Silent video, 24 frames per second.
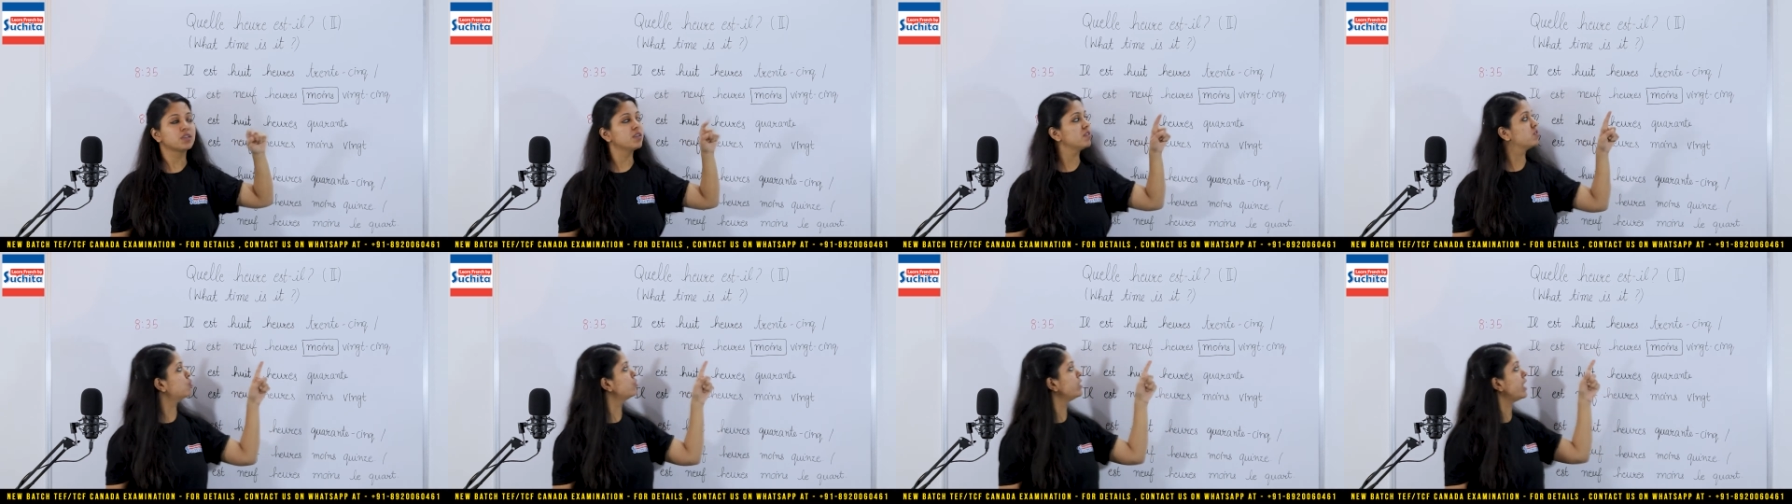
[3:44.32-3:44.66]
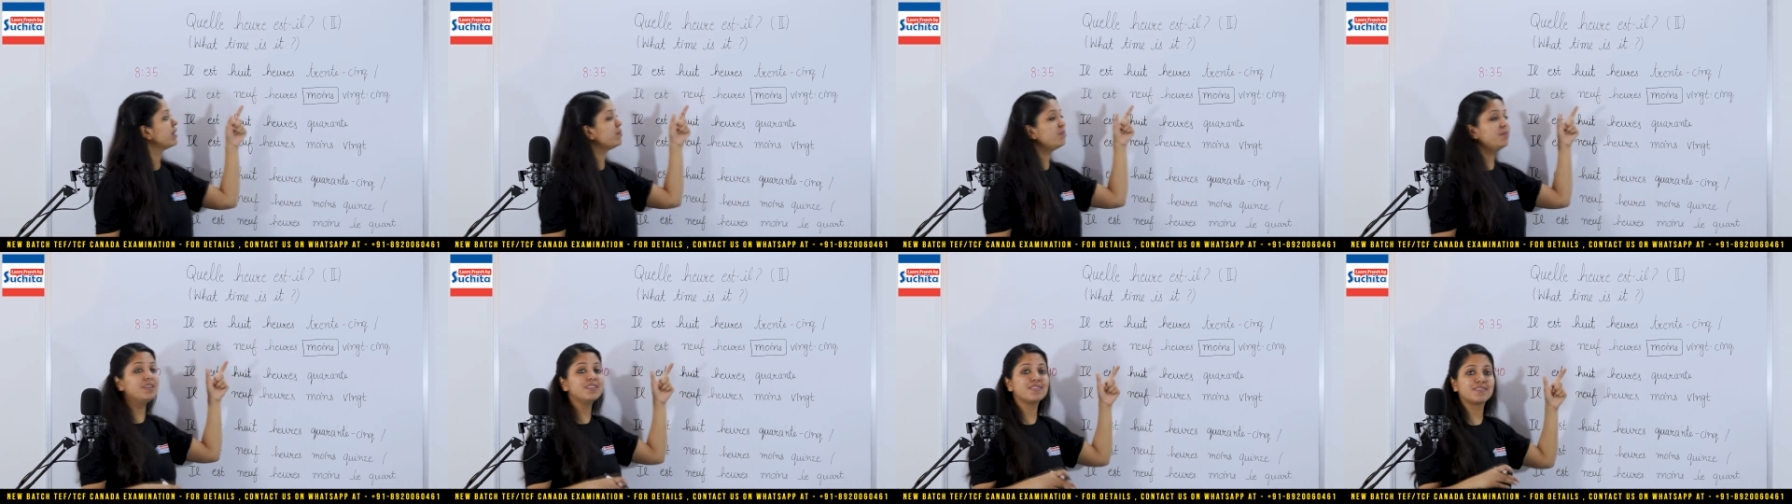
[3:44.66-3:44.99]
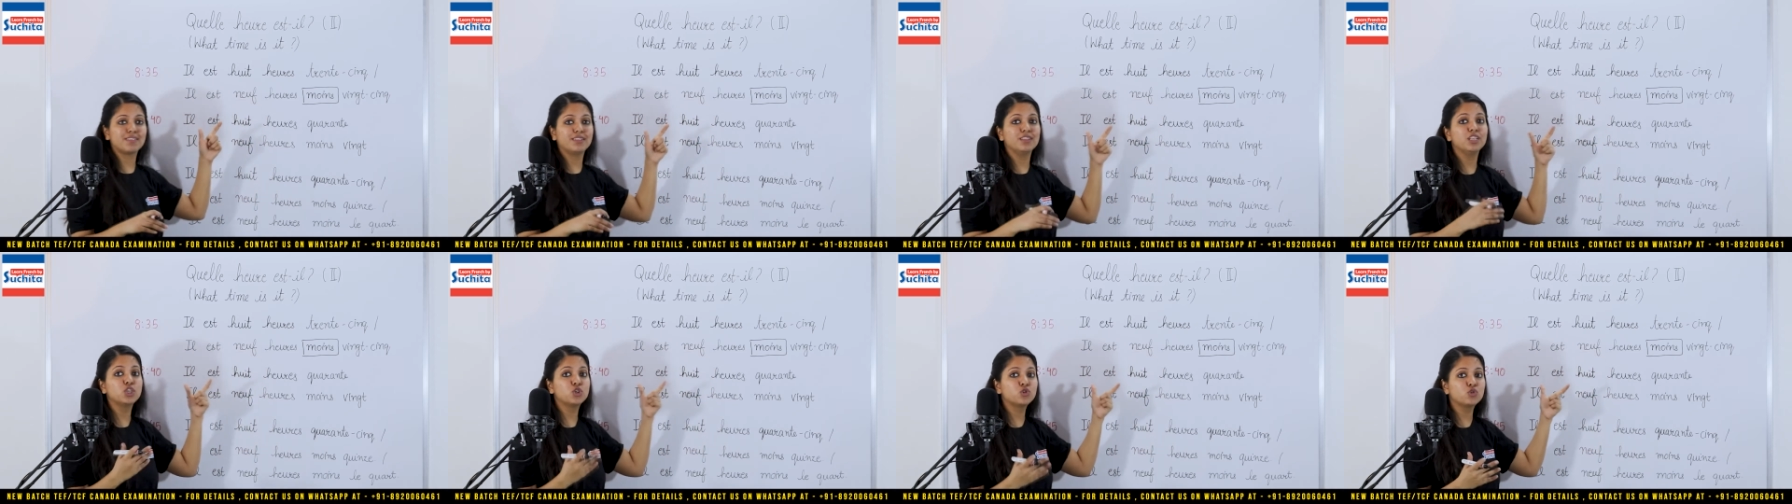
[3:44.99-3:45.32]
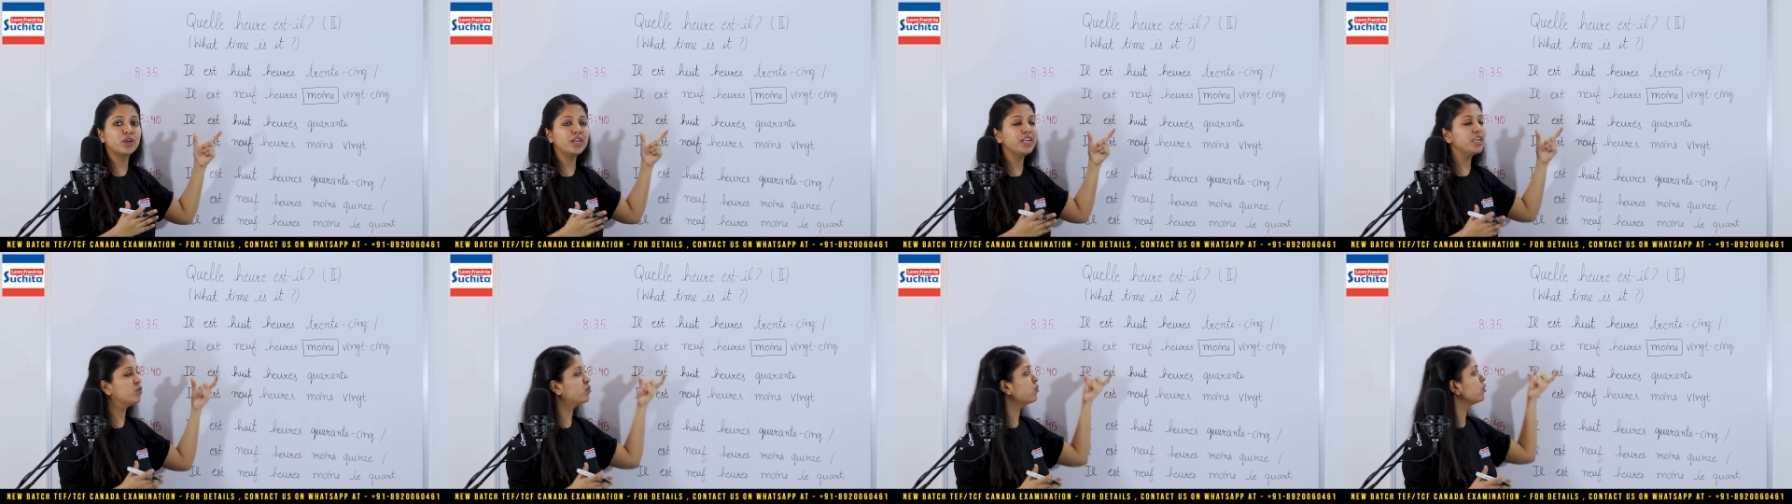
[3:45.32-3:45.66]
So, that means
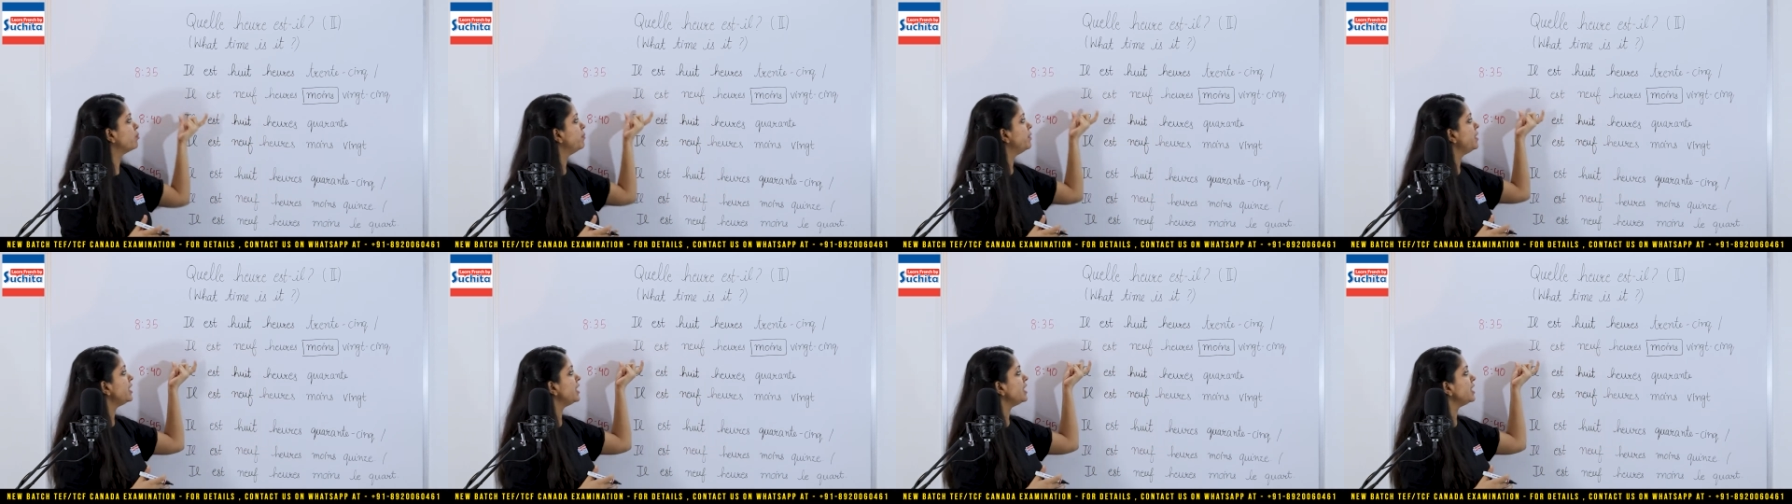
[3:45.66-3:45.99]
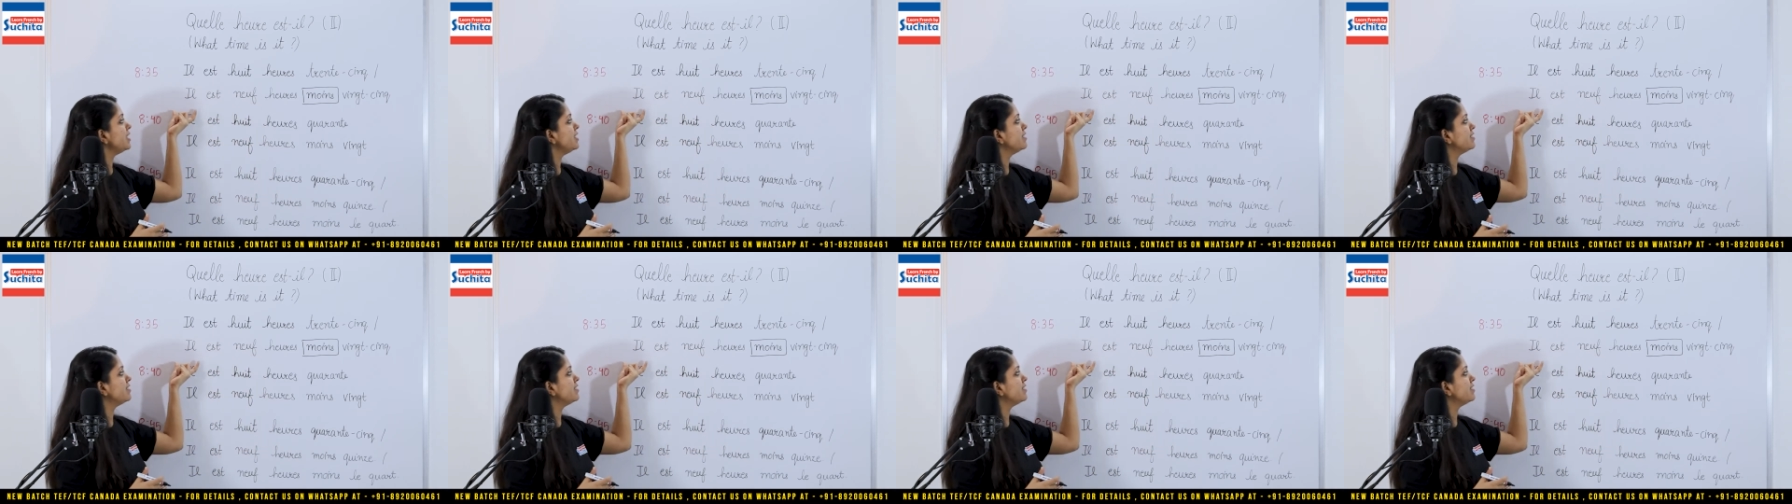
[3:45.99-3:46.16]
literally it would be,